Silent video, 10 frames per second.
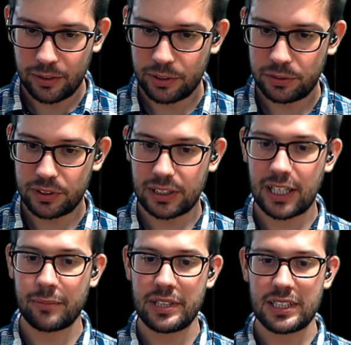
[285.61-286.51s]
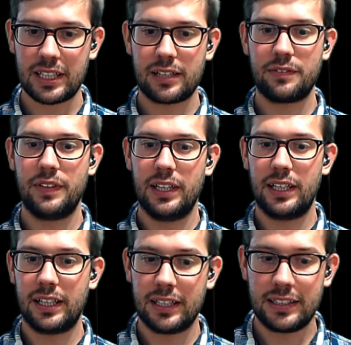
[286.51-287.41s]
which would allow me to have
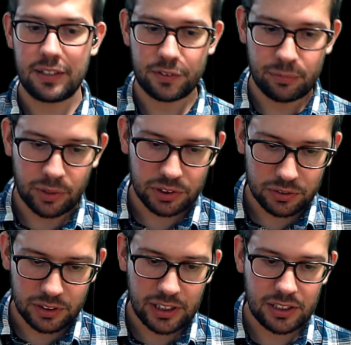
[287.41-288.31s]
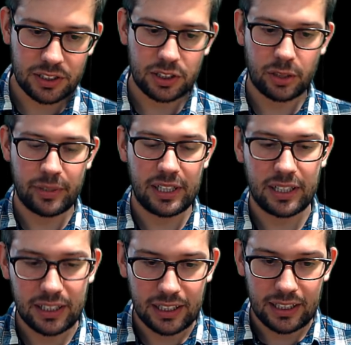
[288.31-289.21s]
different module leaders coming
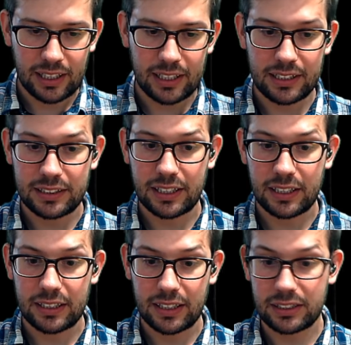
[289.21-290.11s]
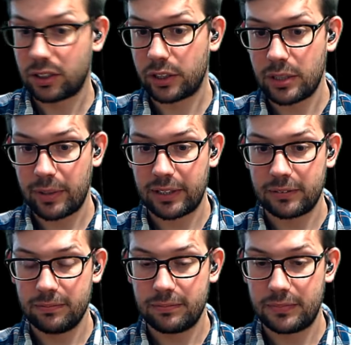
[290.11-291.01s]
in and talking
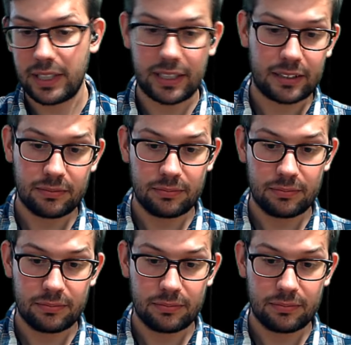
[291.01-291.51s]
about their